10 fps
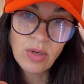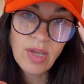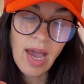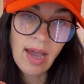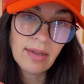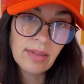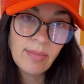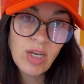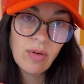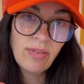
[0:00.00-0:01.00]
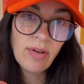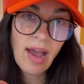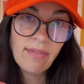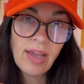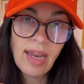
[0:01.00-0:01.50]
So yeah, let me know if
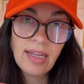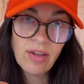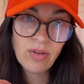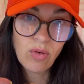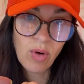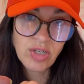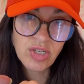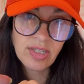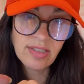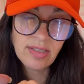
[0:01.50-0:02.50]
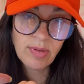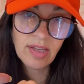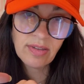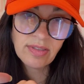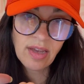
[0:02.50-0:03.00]
you have any other questions,
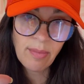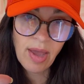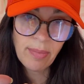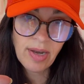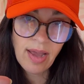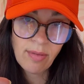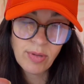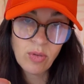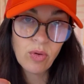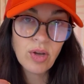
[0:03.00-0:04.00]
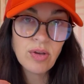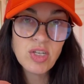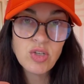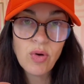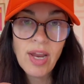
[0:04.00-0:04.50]
because I'm happy to help you. Or you
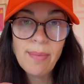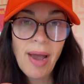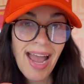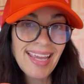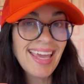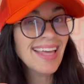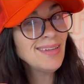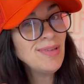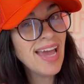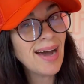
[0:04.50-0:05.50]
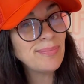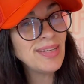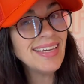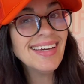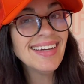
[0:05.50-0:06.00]
can join my Kelly Me
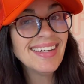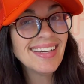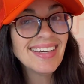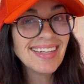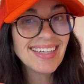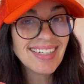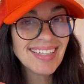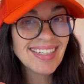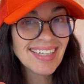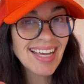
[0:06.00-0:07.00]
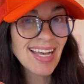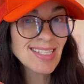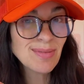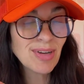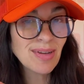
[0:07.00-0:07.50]
Happy
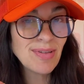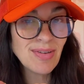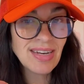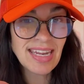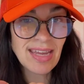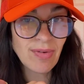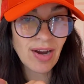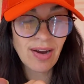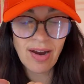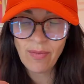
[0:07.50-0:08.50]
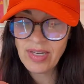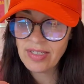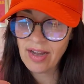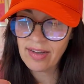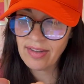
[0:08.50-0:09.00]
customer community where we
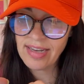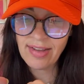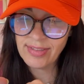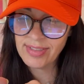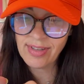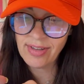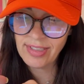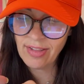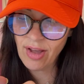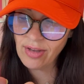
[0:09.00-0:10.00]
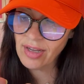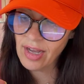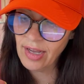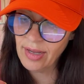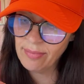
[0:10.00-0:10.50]
talk nails all day
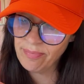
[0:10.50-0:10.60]
long.